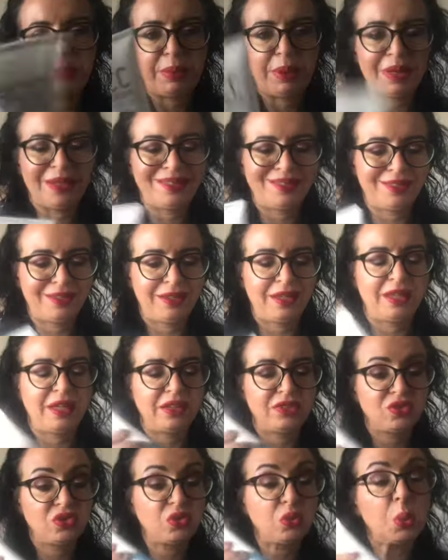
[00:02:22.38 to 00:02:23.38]
but it
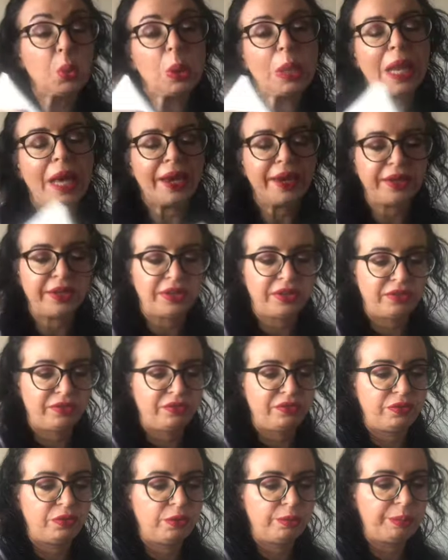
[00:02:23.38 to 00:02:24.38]
is too light
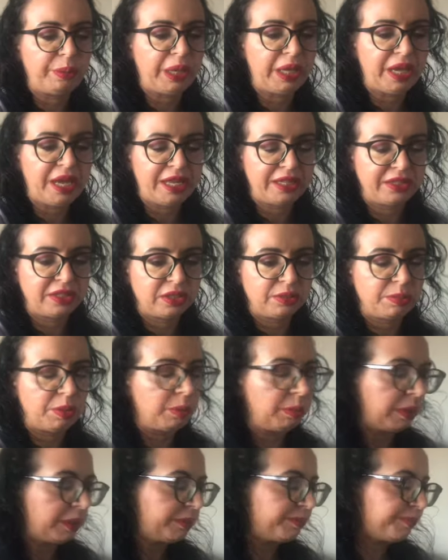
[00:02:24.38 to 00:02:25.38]
for me at this
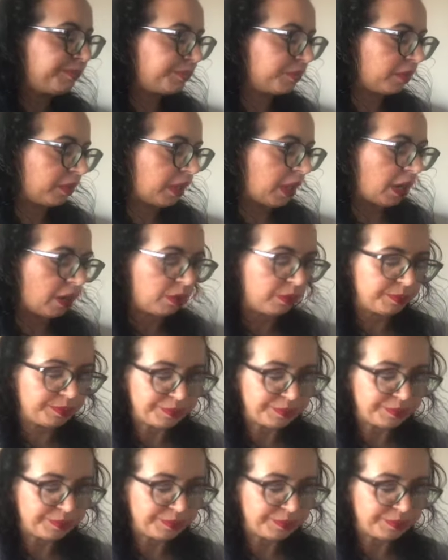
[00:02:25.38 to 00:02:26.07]
moment. Now,